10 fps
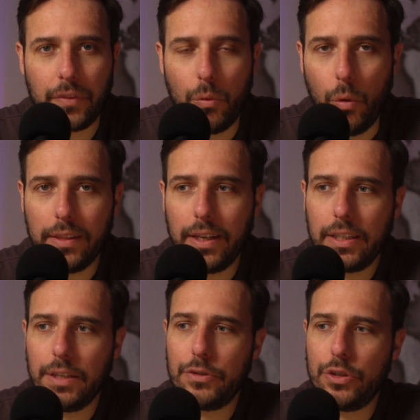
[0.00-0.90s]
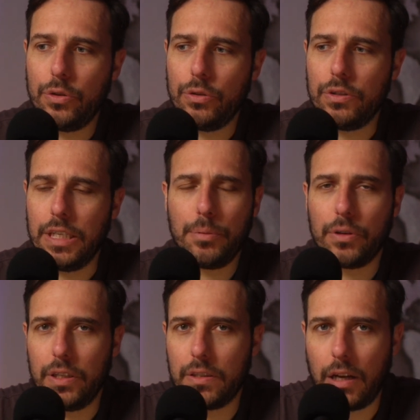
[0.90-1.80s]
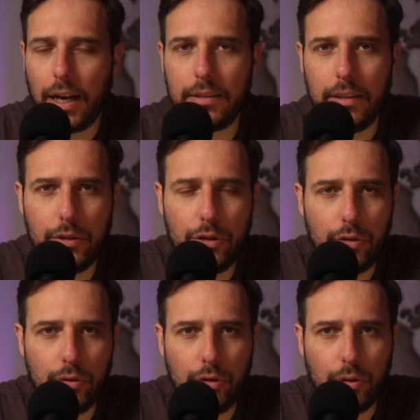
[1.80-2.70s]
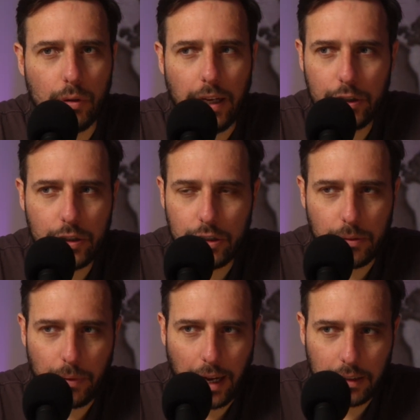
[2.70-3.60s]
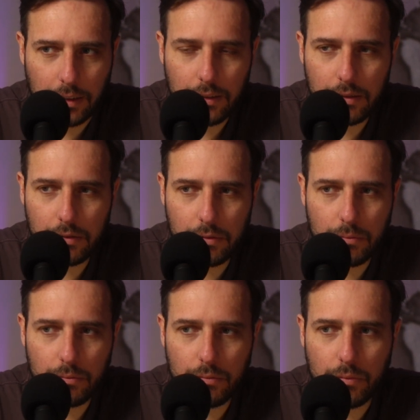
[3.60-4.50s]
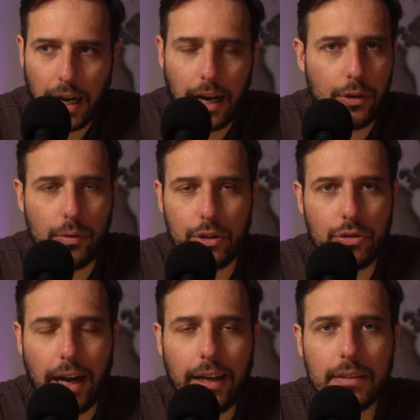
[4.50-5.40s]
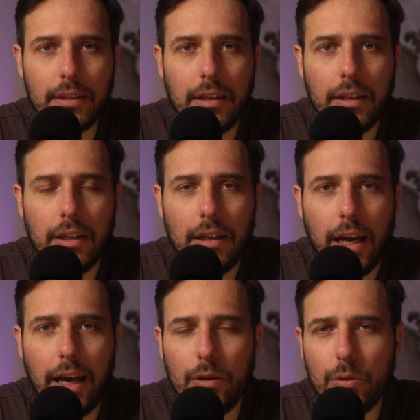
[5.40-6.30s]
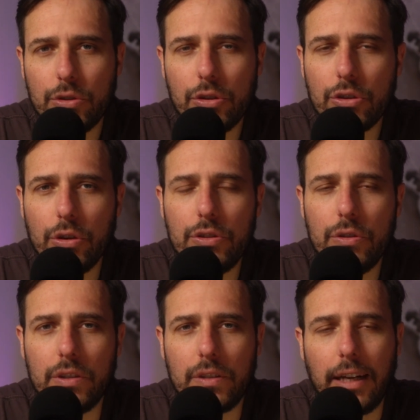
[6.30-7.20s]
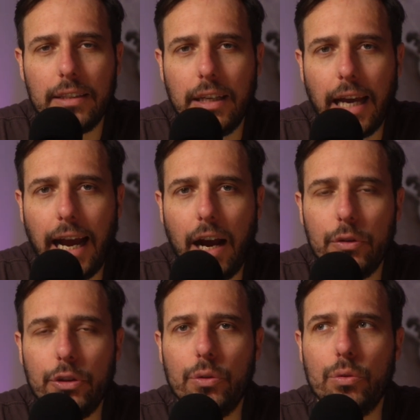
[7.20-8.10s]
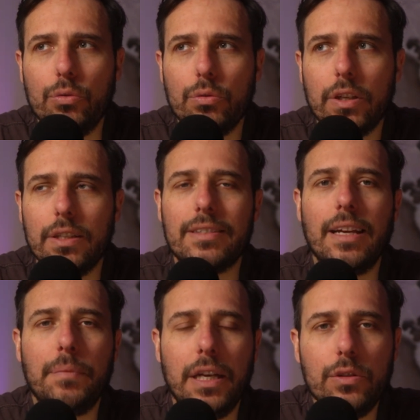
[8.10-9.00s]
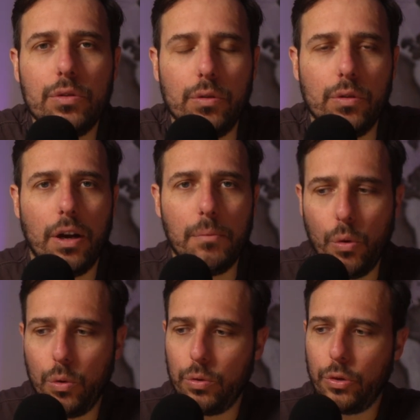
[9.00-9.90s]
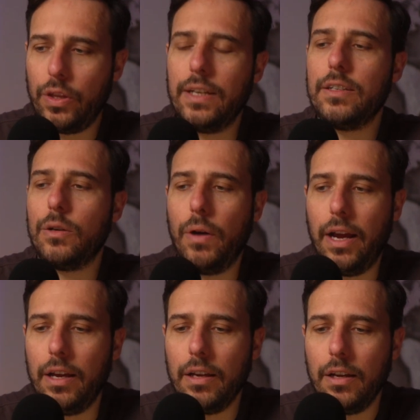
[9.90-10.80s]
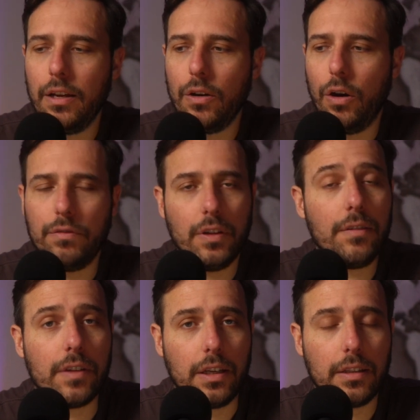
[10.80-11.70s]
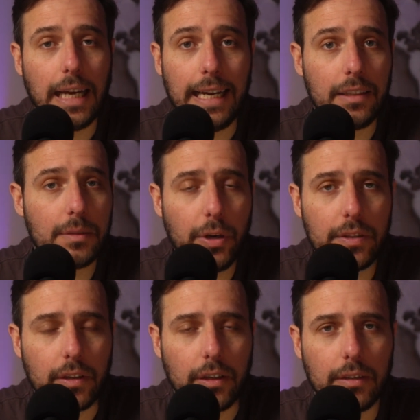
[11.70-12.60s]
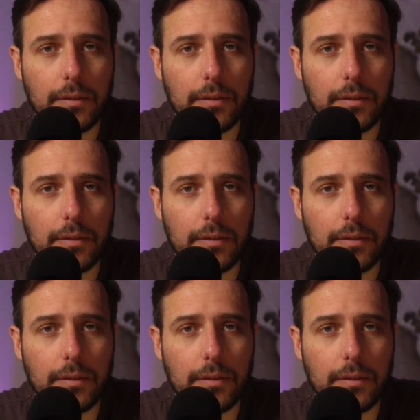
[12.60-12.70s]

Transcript: one that gives you deeper insights into your relationship patterns, how you attract, and it also shows you exactly how you can step into a more authentic way of loving and expressing.